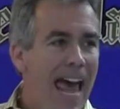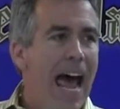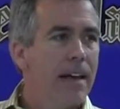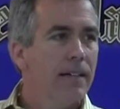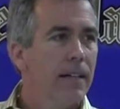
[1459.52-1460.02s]

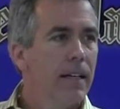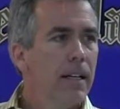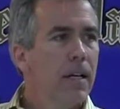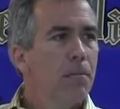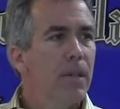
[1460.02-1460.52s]
that,
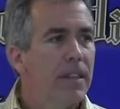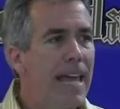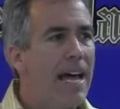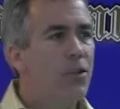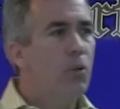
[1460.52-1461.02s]

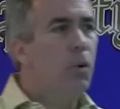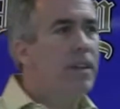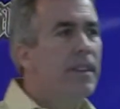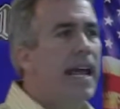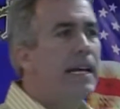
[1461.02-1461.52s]
but that's
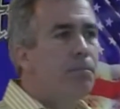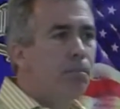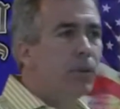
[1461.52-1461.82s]
what they